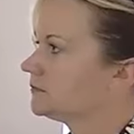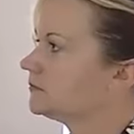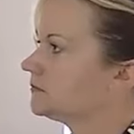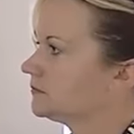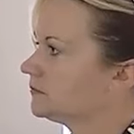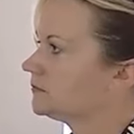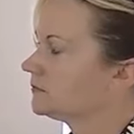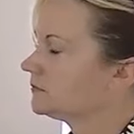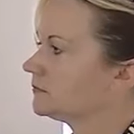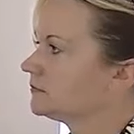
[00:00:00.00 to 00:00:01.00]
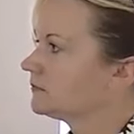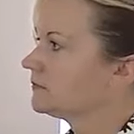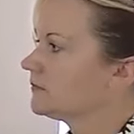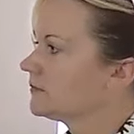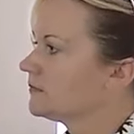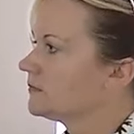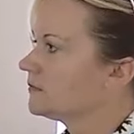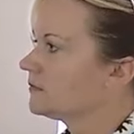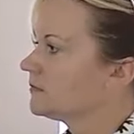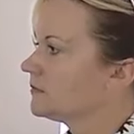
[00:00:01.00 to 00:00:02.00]

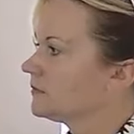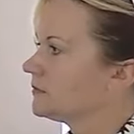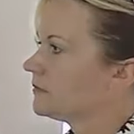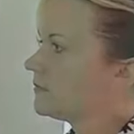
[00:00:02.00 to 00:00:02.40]
No words are spoken by the person on screen.